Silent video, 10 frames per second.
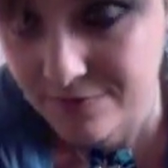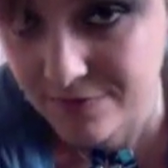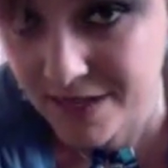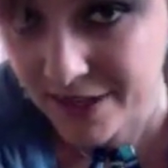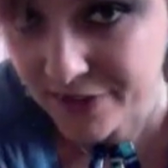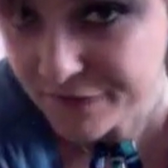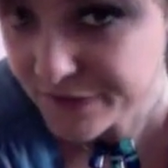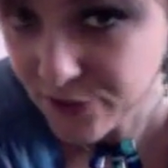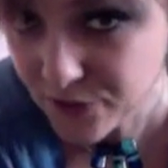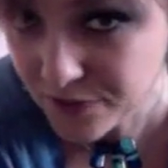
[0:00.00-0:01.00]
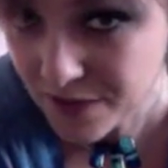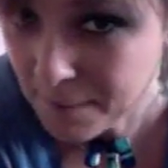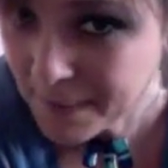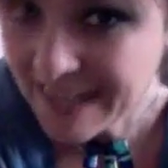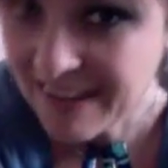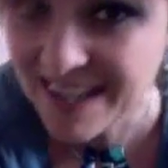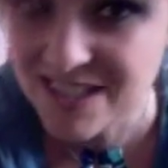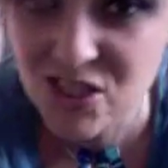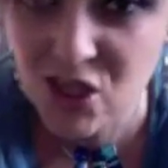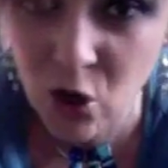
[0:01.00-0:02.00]
It can feel a bit like a
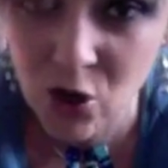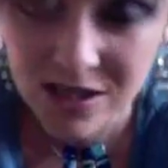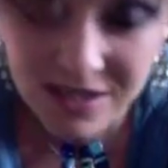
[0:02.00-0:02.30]
slog,